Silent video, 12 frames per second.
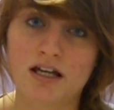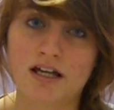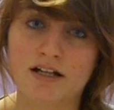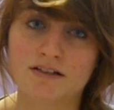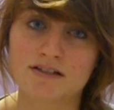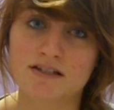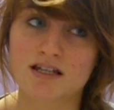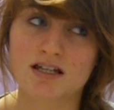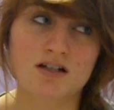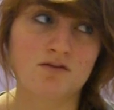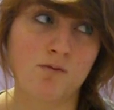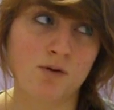and it's
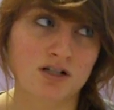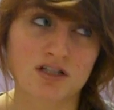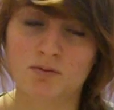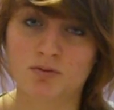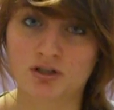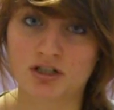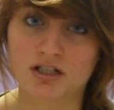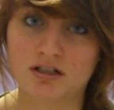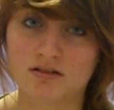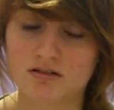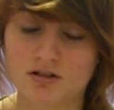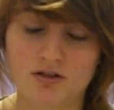like one in the
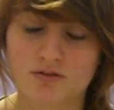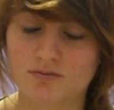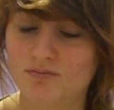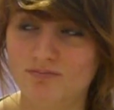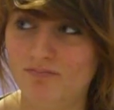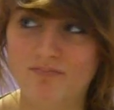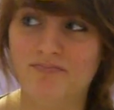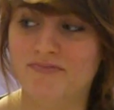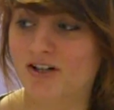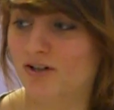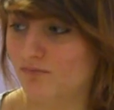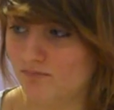morning. Oh,
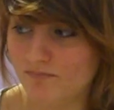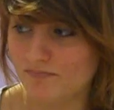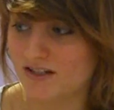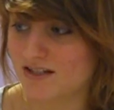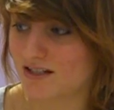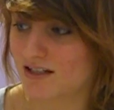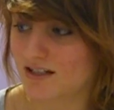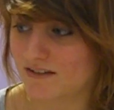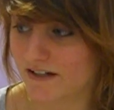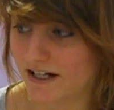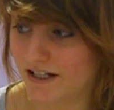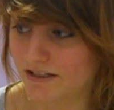no. It's like
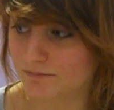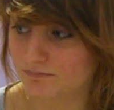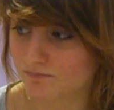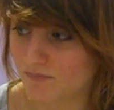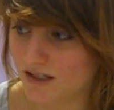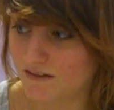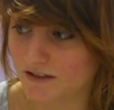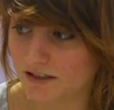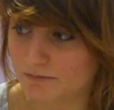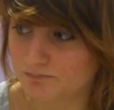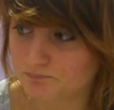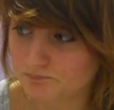nine at
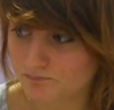night.